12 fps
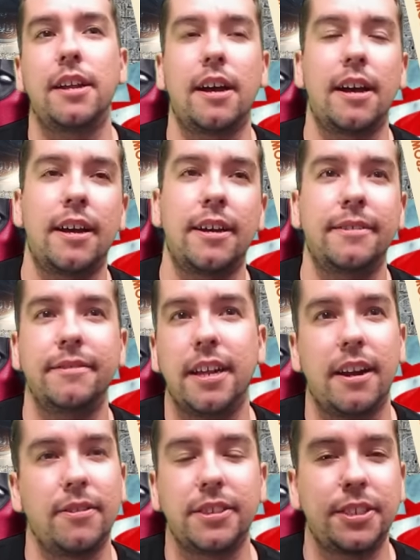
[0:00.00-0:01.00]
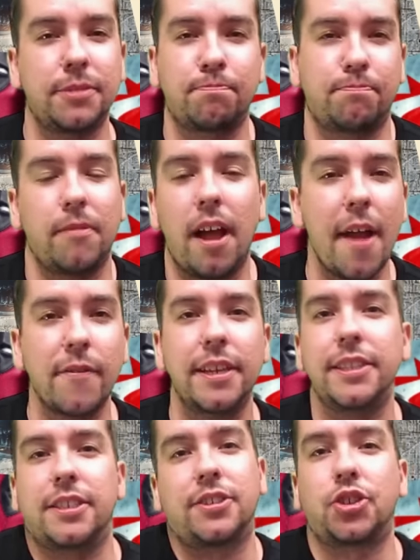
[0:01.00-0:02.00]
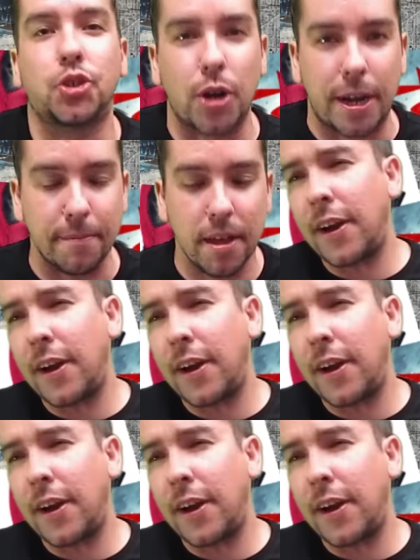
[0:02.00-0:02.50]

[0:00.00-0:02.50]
And, you know, it's just everything's extreme.